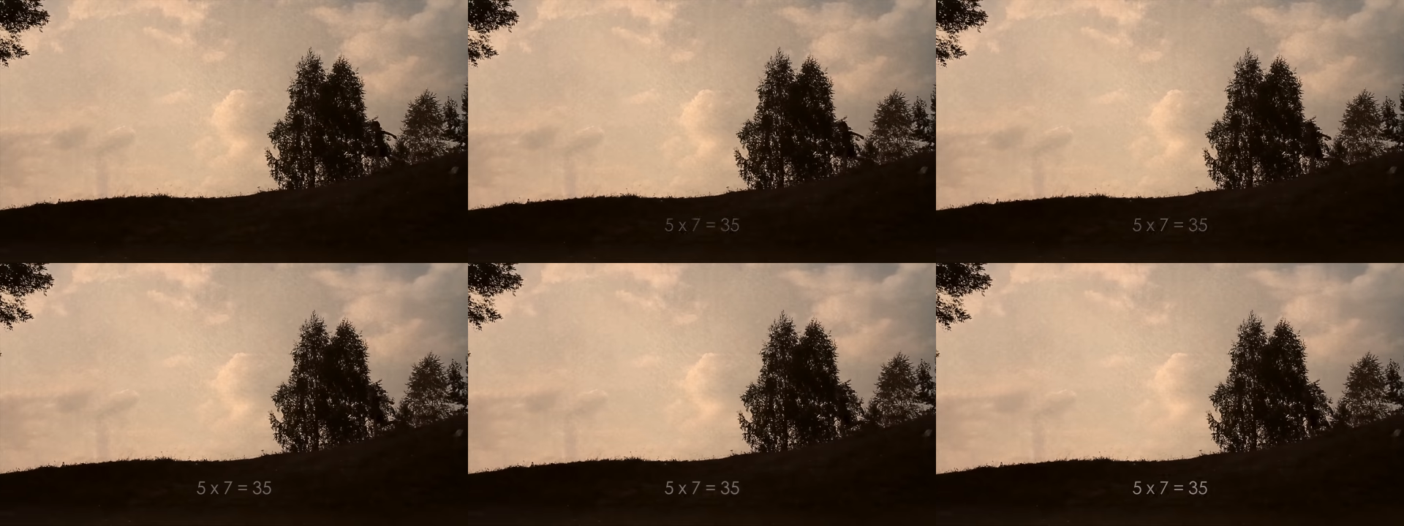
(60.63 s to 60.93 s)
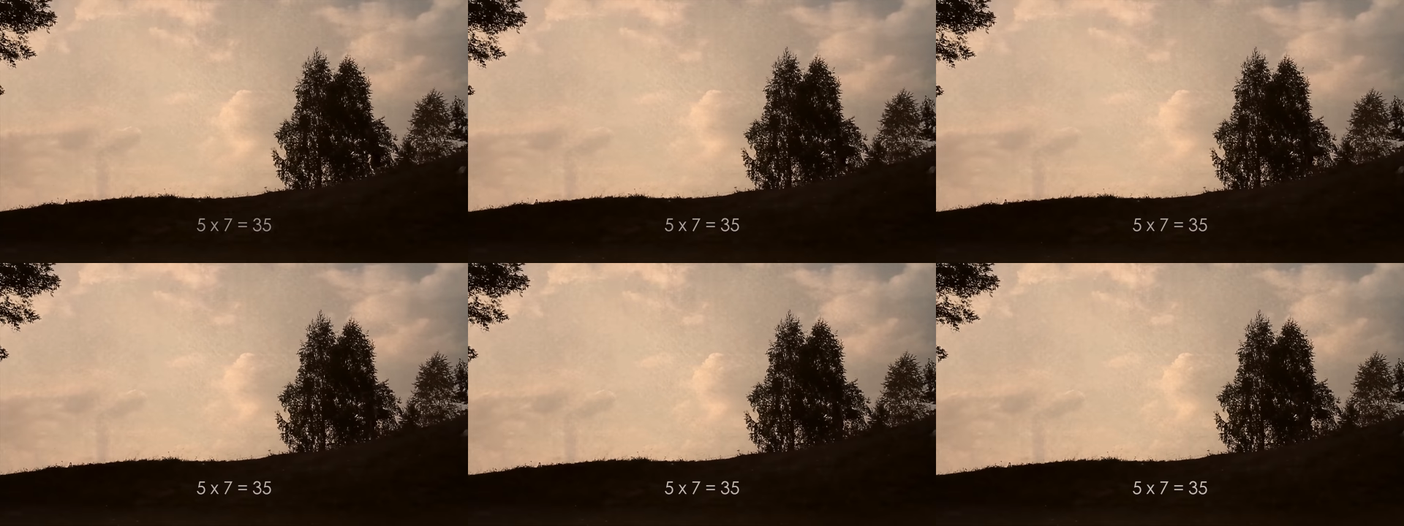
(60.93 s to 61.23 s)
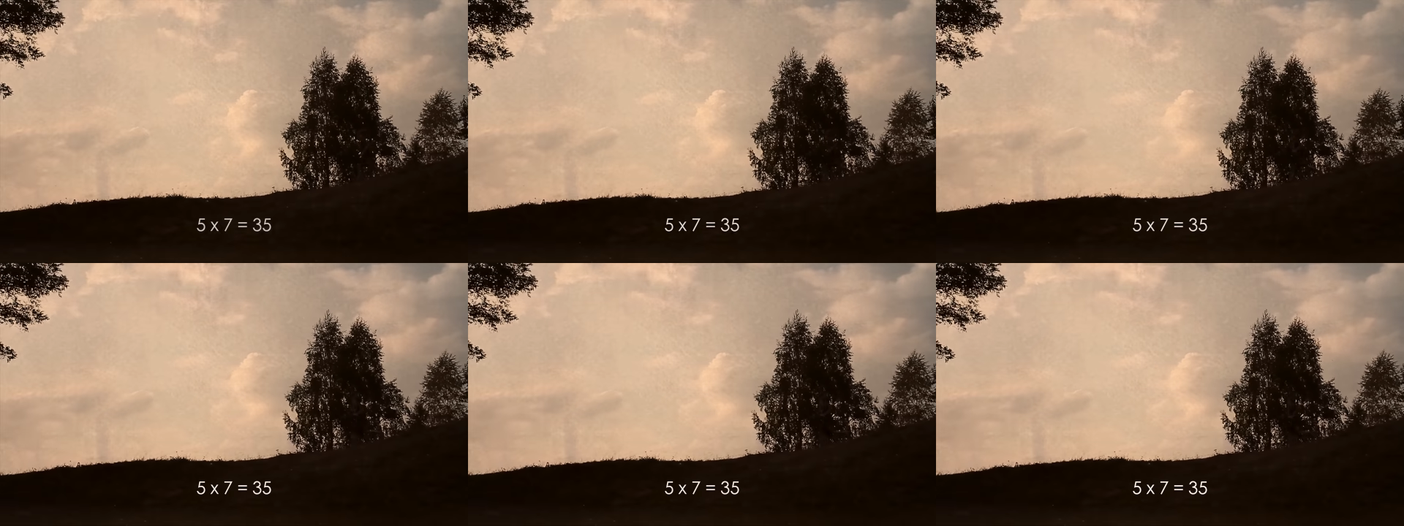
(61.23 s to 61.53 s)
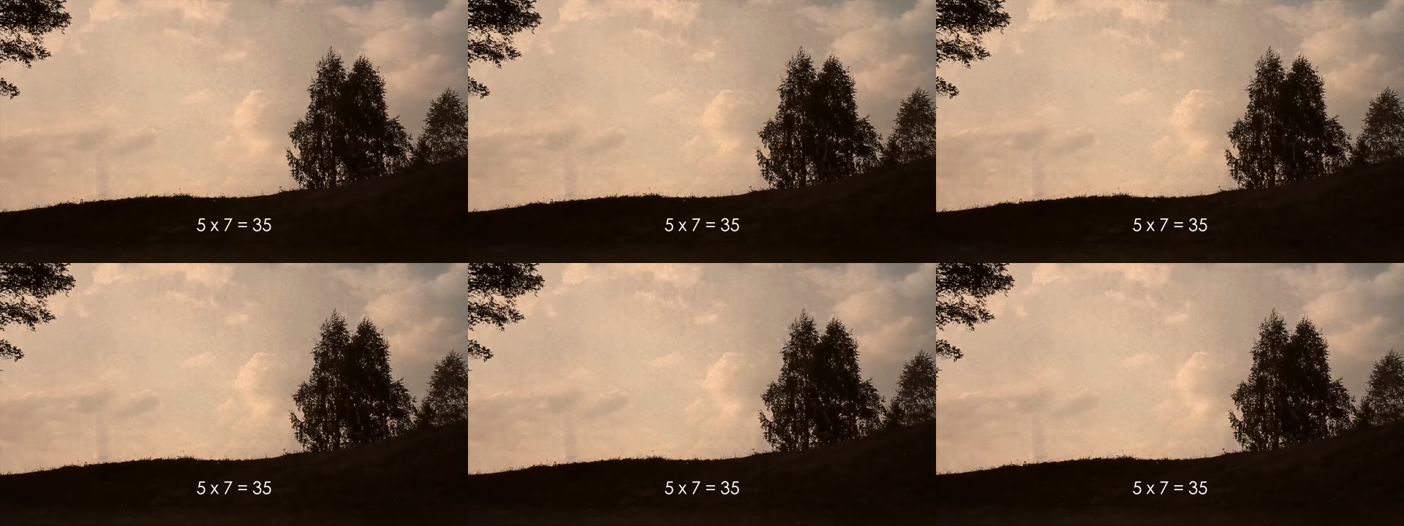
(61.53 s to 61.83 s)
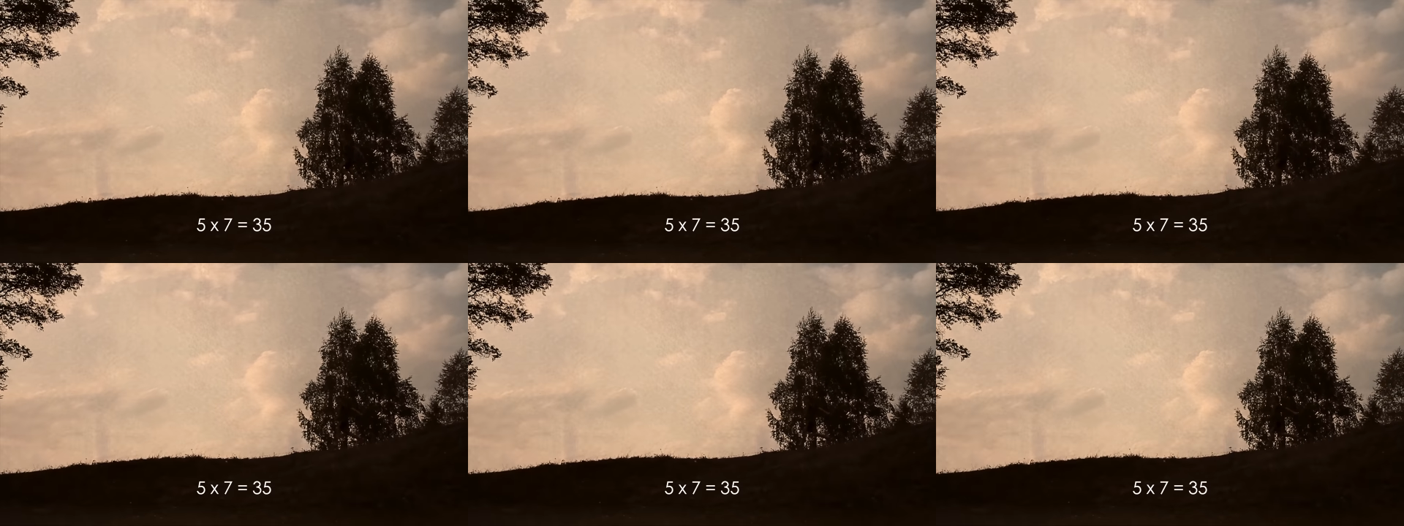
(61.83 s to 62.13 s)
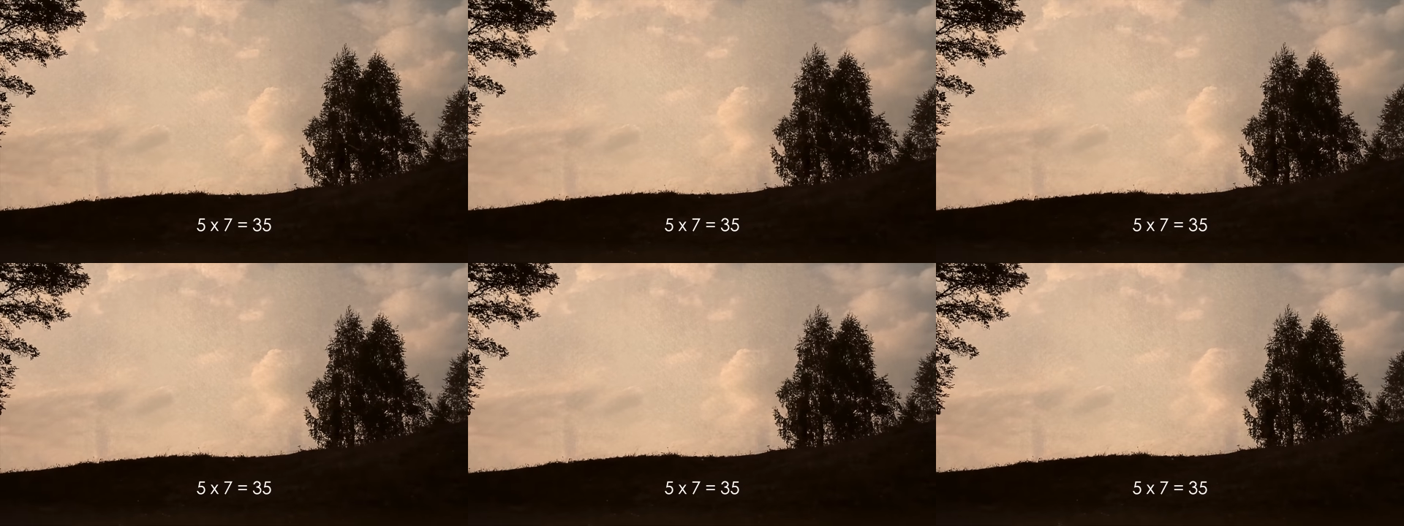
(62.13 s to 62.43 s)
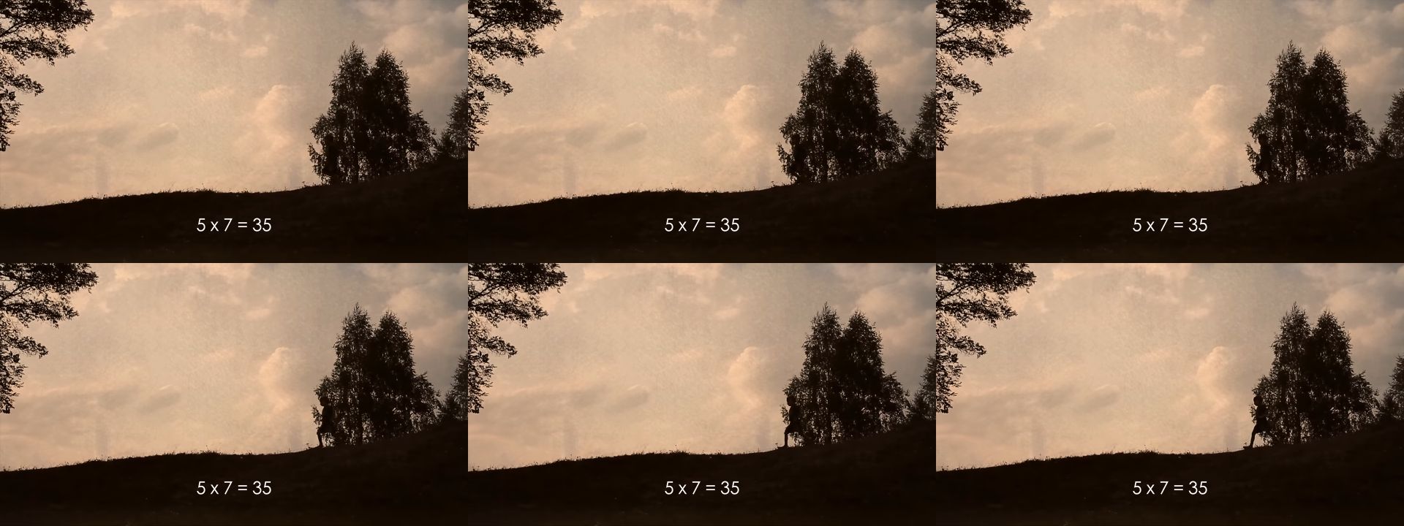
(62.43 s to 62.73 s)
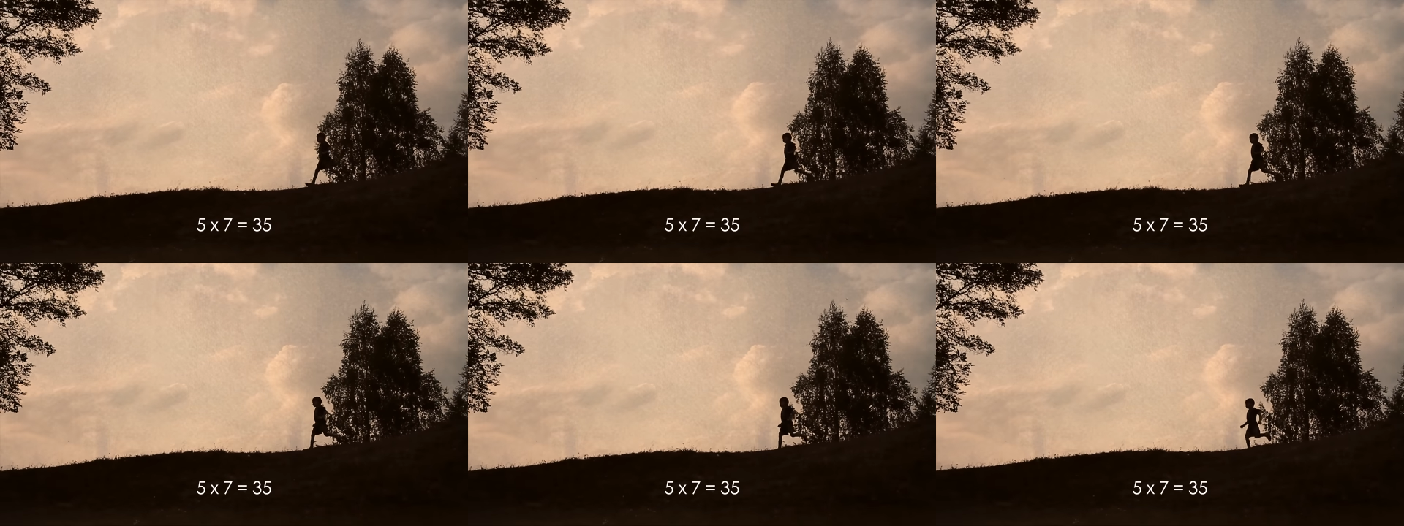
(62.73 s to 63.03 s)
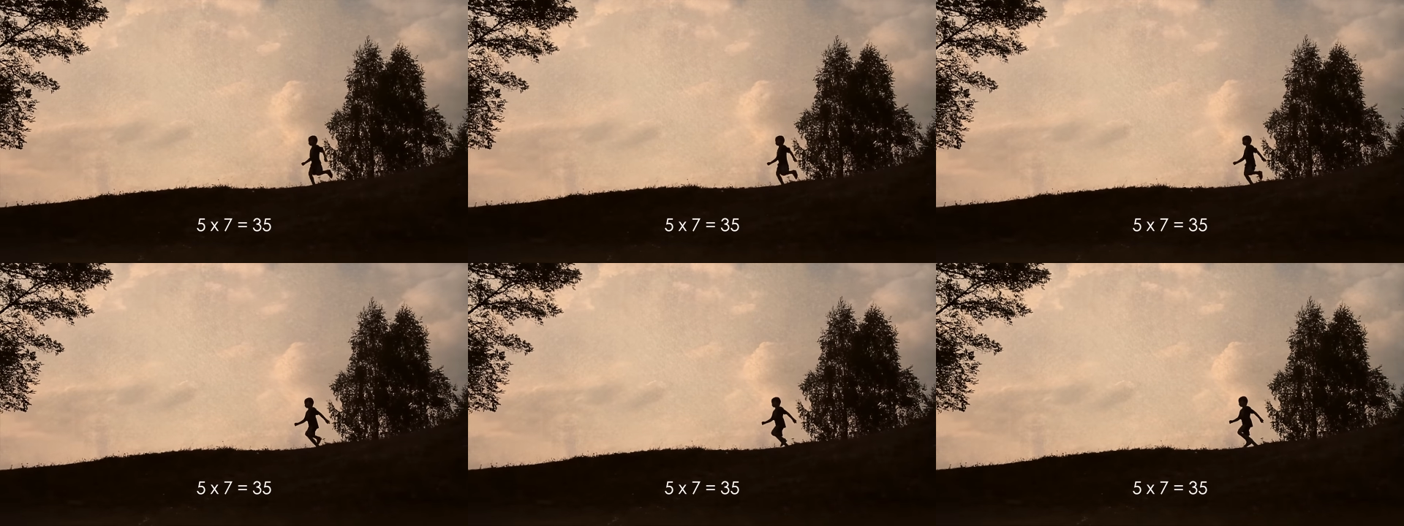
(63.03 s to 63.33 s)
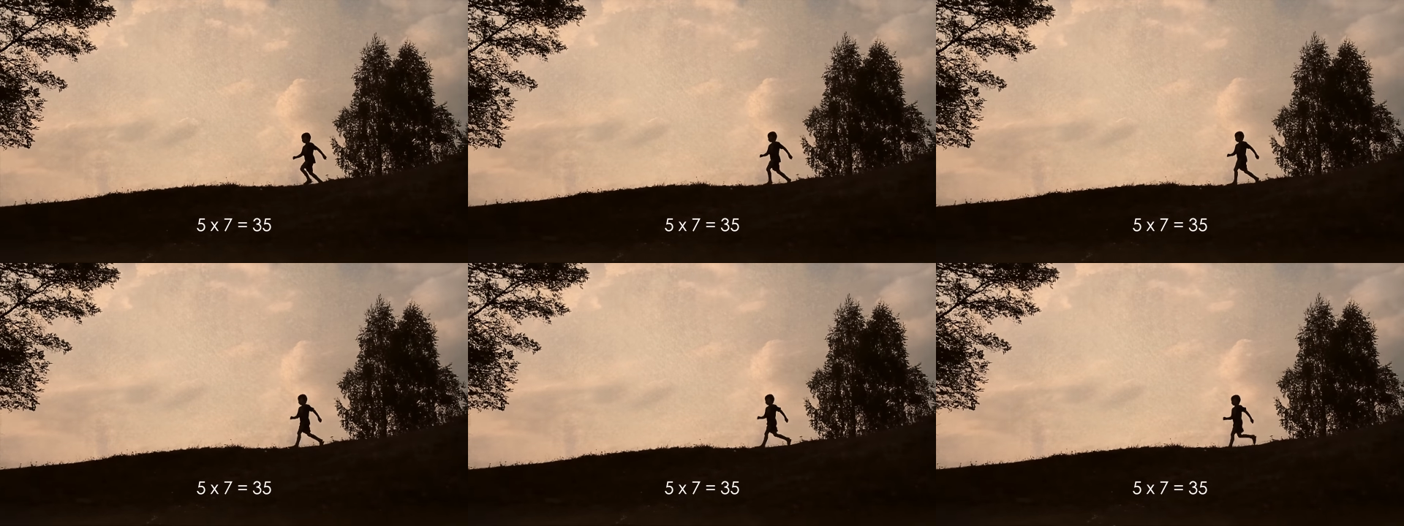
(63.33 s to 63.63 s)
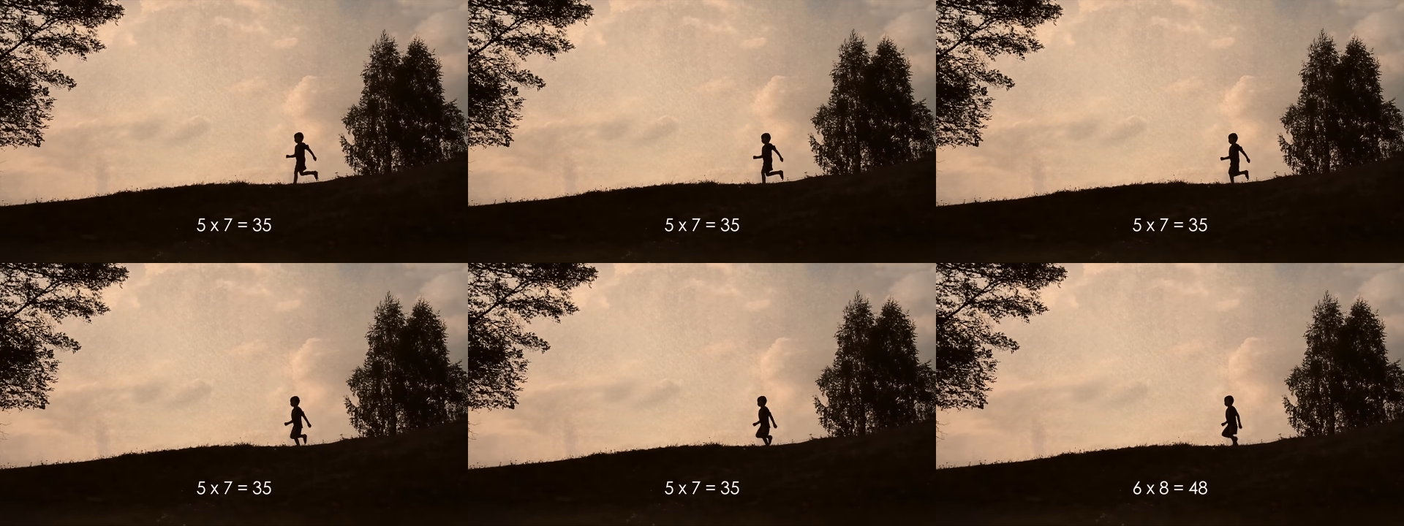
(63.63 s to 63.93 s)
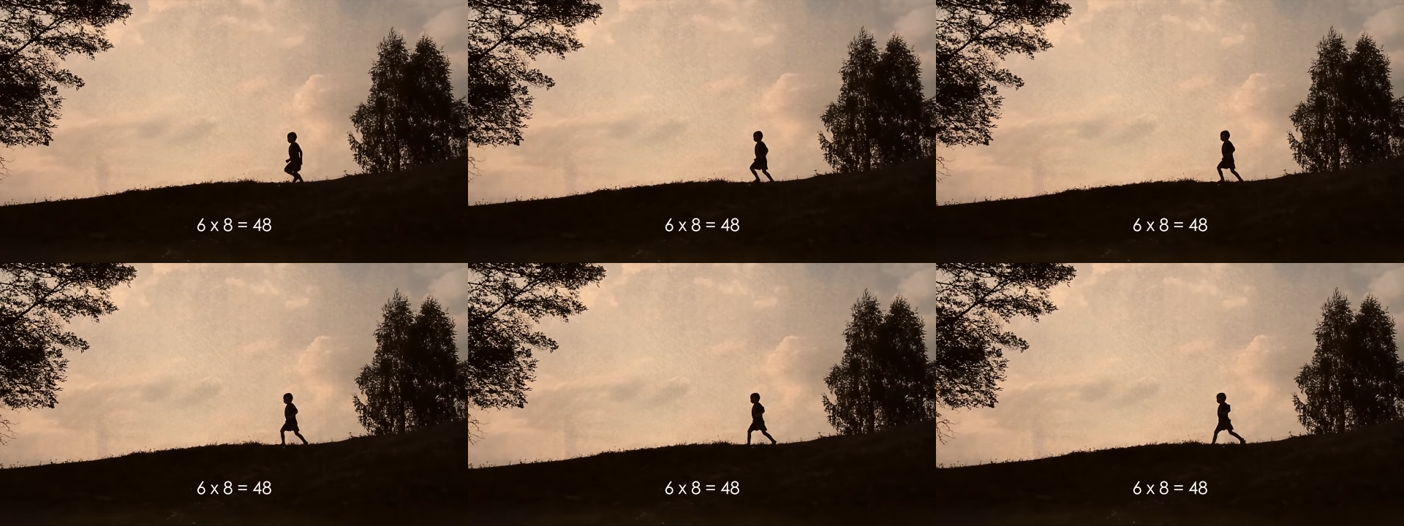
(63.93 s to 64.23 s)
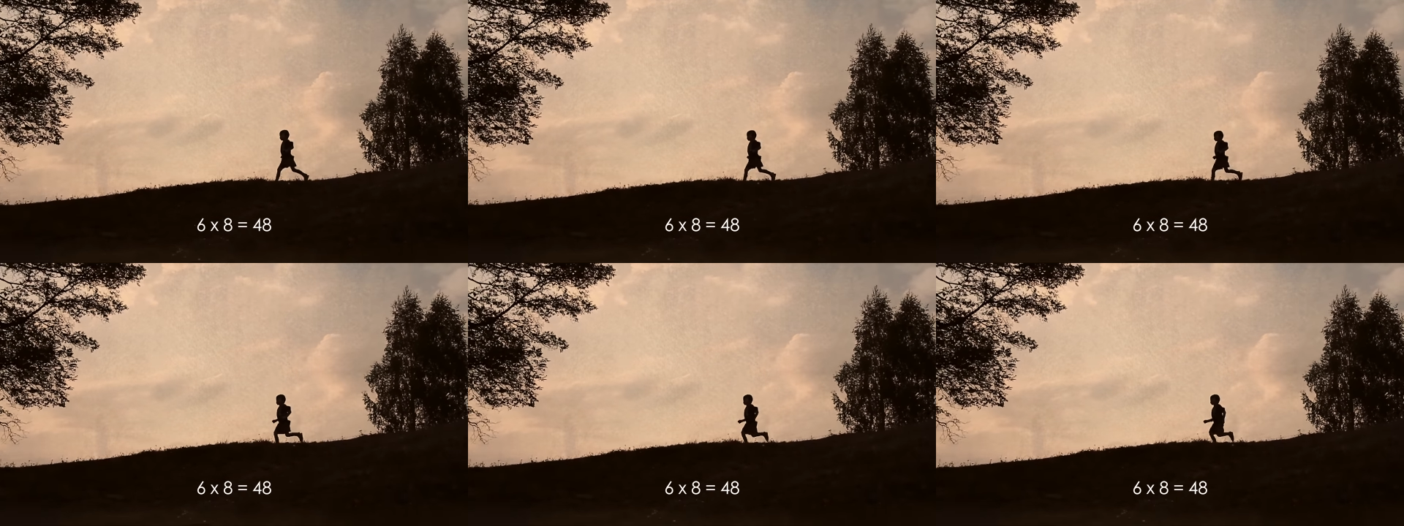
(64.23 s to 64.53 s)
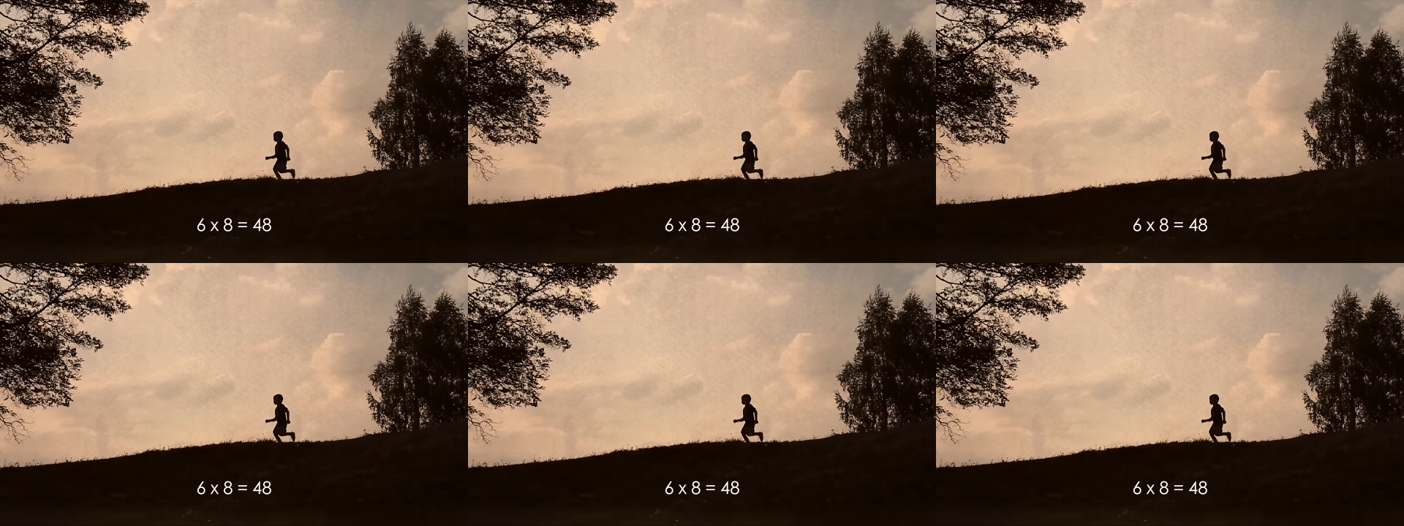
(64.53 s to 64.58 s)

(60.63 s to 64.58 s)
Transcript: (no speaker visible)